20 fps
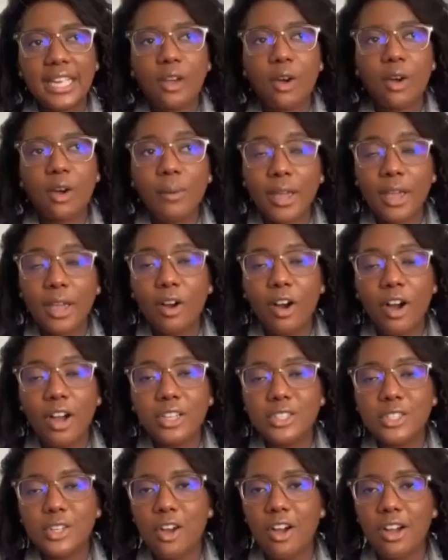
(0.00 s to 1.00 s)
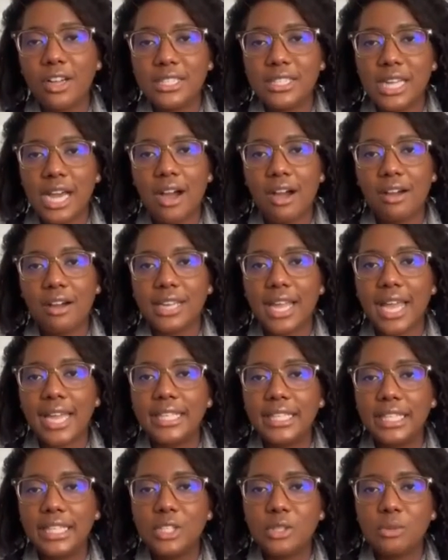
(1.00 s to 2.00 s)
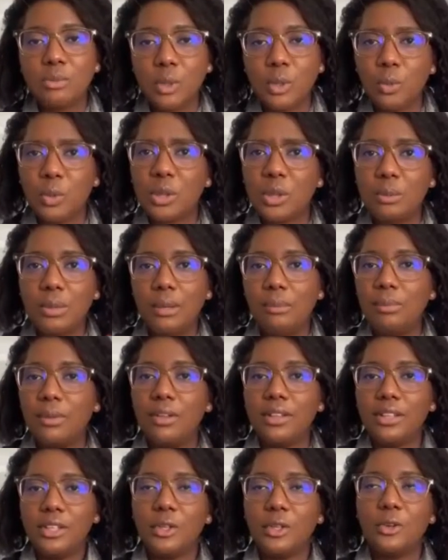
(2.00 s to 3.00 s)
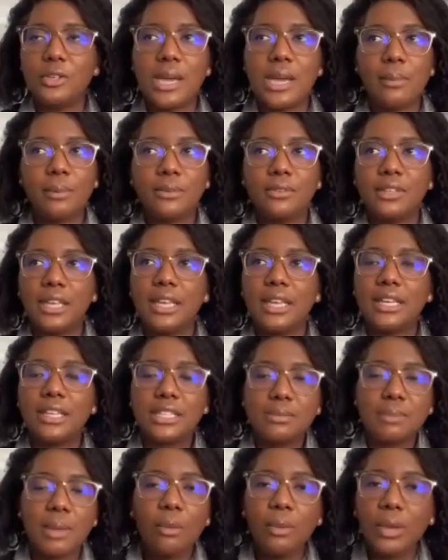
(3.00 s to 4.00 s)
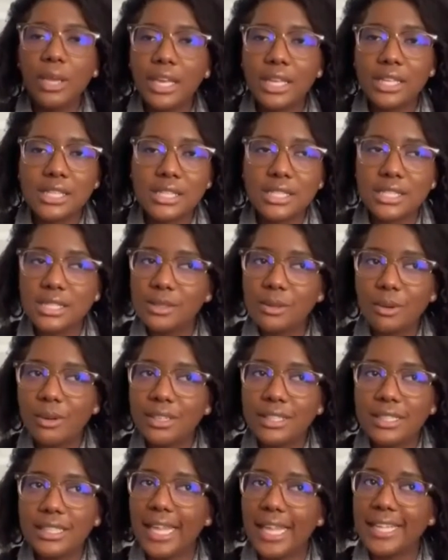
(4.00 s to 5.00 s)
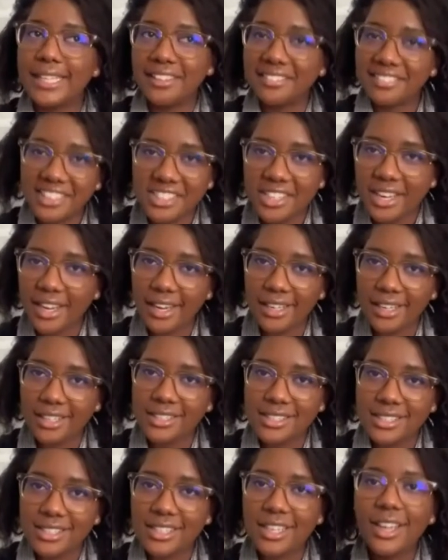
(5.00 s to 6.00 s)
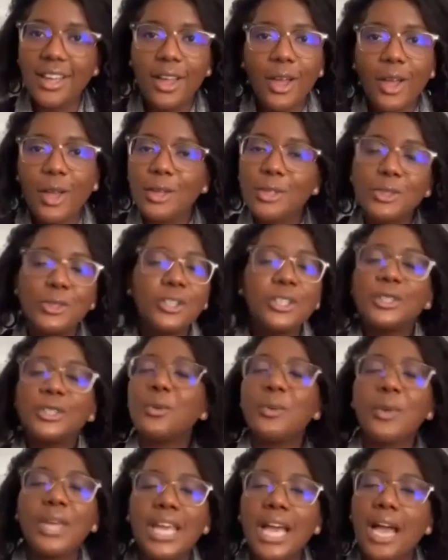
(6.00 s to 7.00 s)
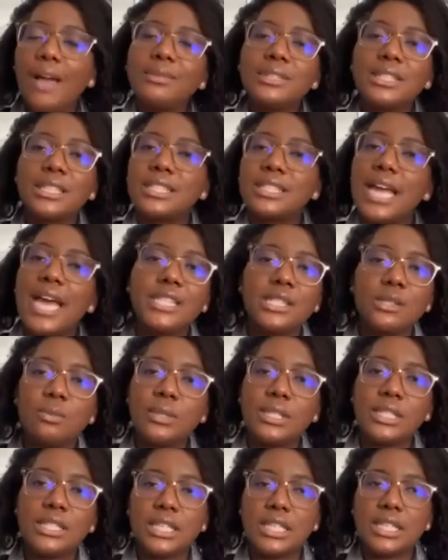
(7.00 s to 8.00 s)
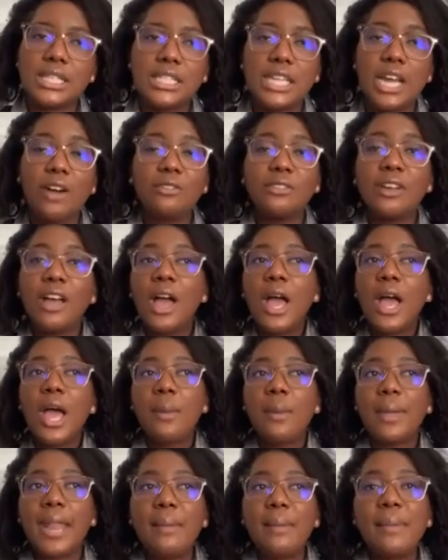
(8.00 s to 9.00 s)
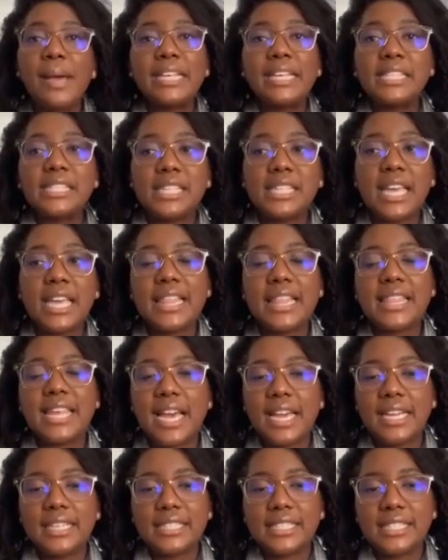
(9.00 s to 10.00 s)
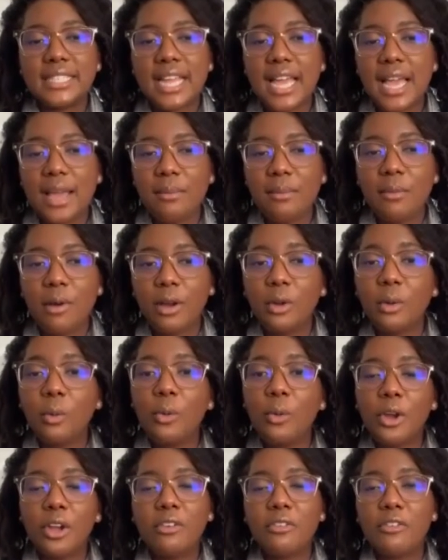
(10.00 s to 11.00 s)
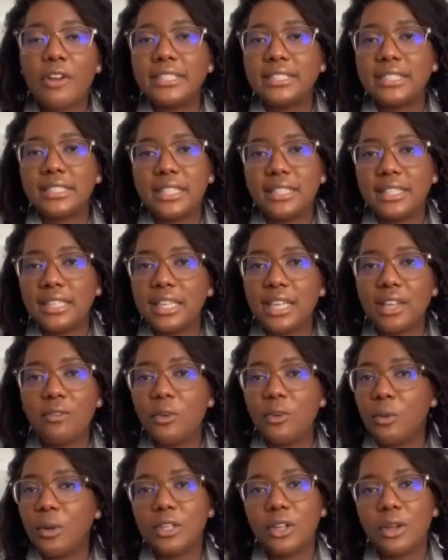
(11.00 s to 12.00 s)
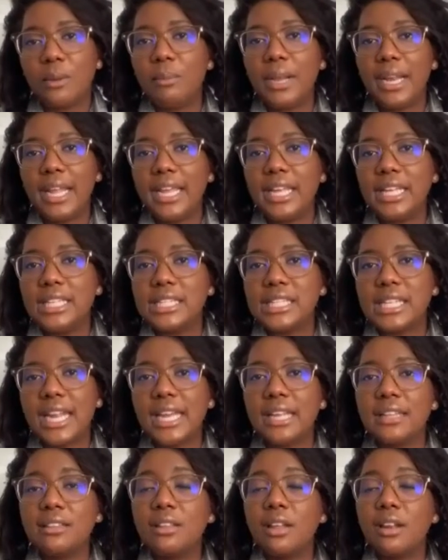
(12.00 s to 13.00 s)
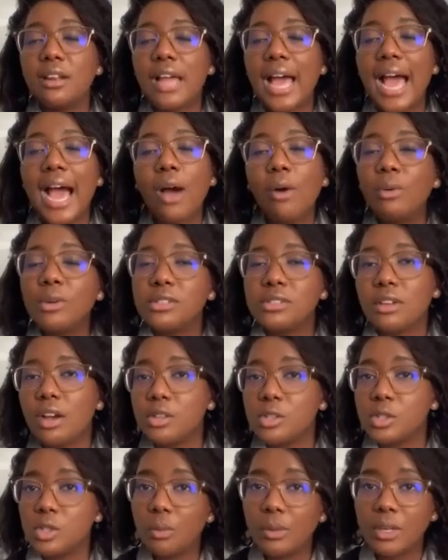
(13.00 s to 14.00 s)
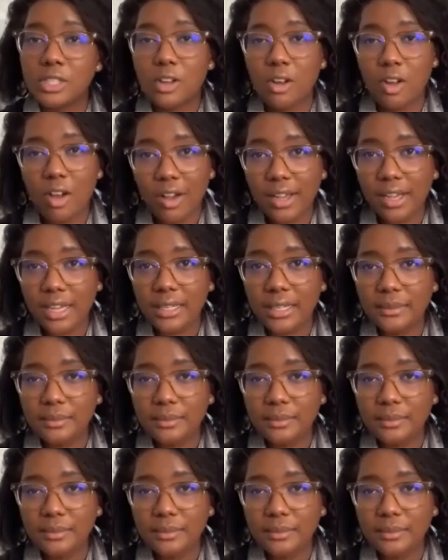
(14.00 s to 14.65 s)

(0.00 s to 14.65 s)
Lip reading: oh my gosh, lockdown, I need to be with people, type of thing. Because my weekends like never changed. During the week, I'm just as busy and stuff. But I must say that on a work front, and I think everyone complains, like the hours are so much longer.